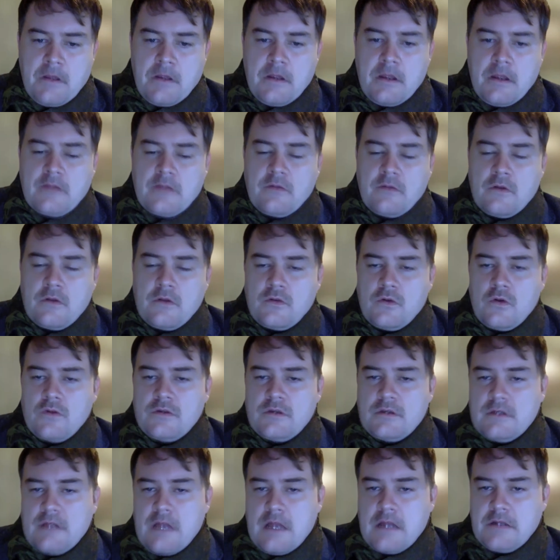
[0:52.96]
Yes, well,
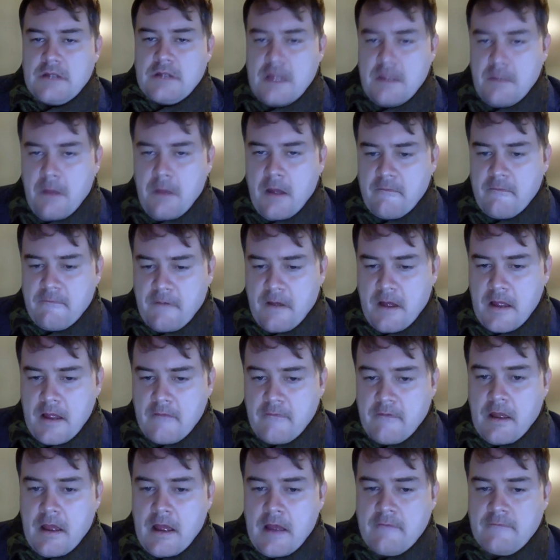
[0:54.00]
sources at
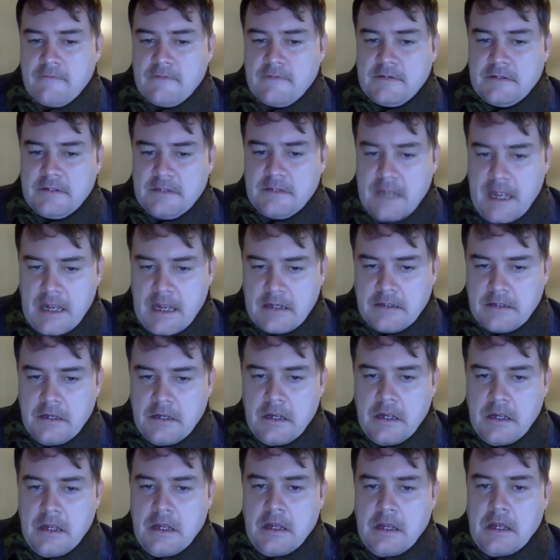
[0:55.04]
MI5 have said
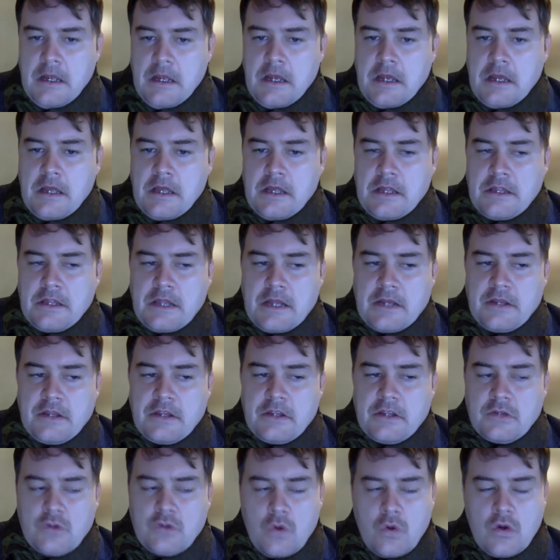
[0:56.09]
that
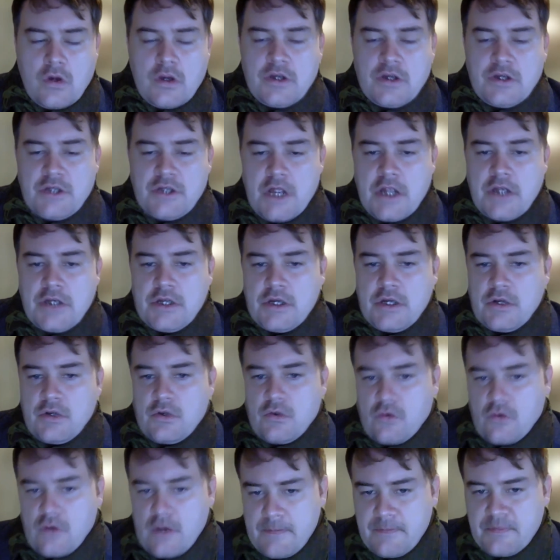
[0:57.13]
the song contained
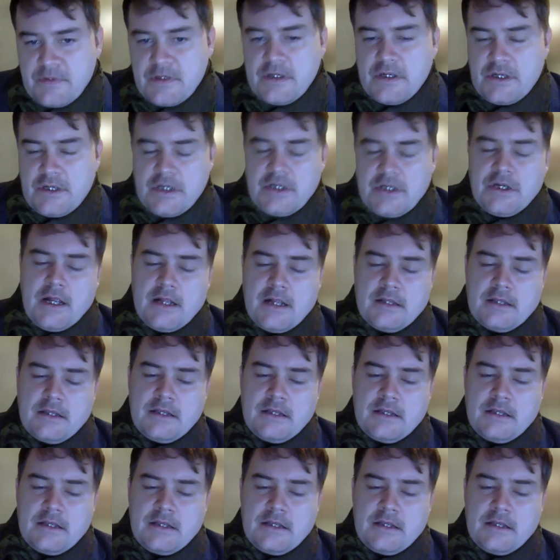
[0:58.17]
encrypted details